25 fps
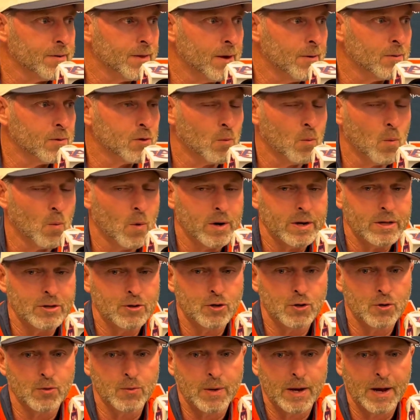That was a
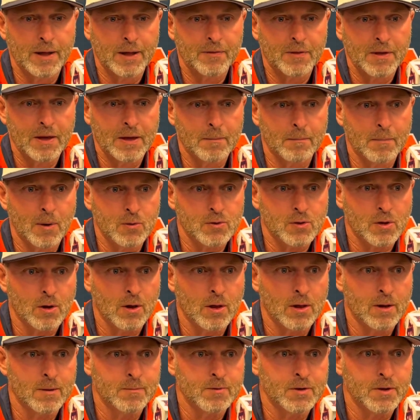1-2, and I think most
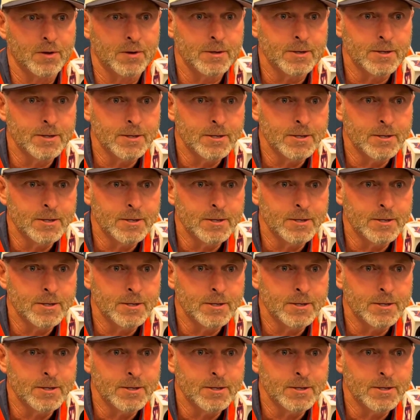clubs that